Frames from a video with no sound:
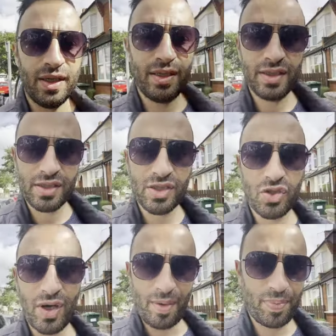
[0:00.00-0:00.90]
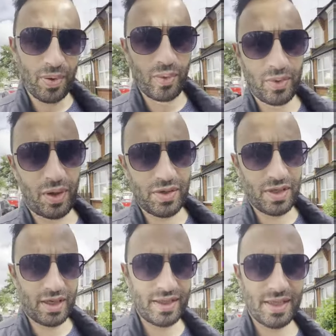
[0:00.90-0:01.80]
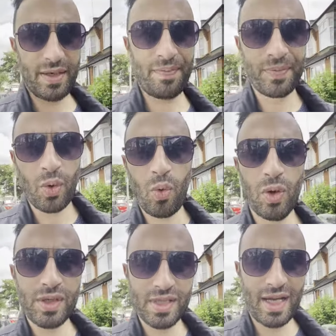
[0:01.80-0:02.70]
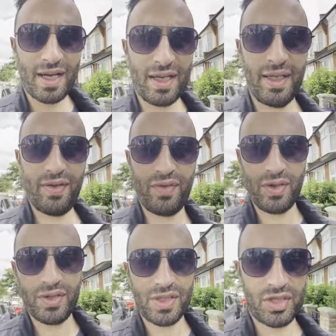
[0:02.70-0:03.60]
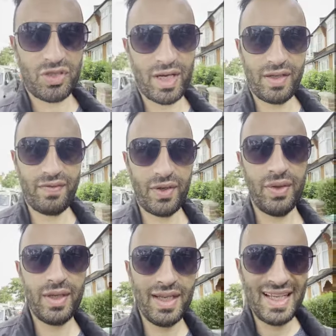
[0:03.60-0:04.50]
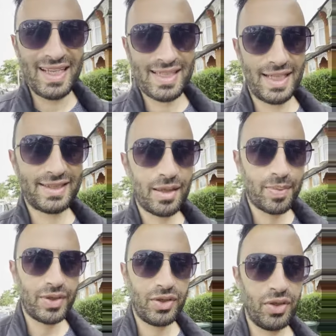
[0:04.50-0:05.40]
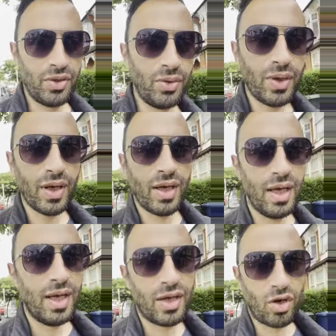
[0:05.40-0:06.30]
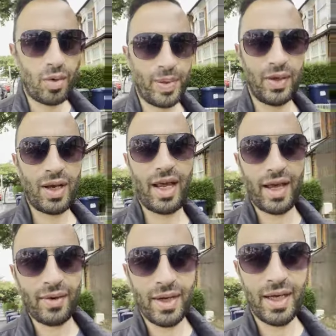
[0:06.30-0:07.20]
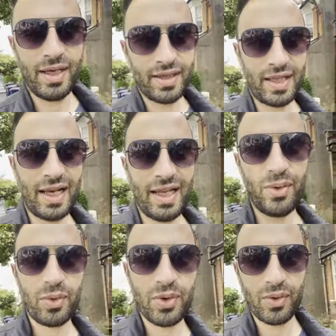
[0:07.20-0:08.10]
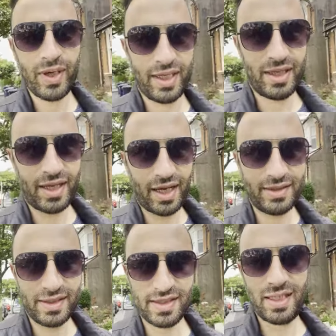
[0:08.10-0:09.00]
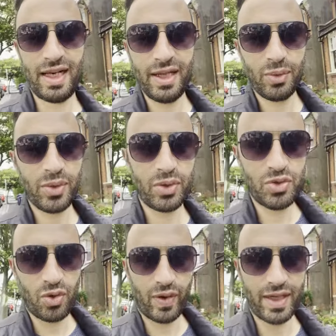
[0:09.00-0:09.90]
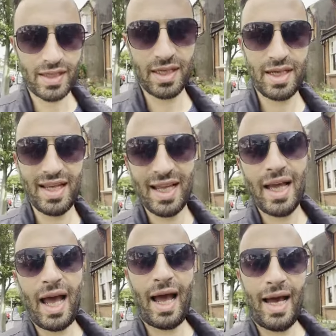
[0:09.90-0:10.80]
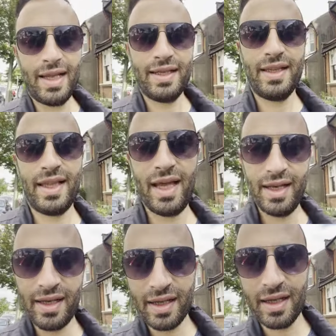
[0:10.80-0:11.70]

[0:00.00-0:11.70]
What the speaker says: scrap all those lines, or if you're using TradingView, set up a new, copy your layout, delete all your indicators, delete all your drawings, and then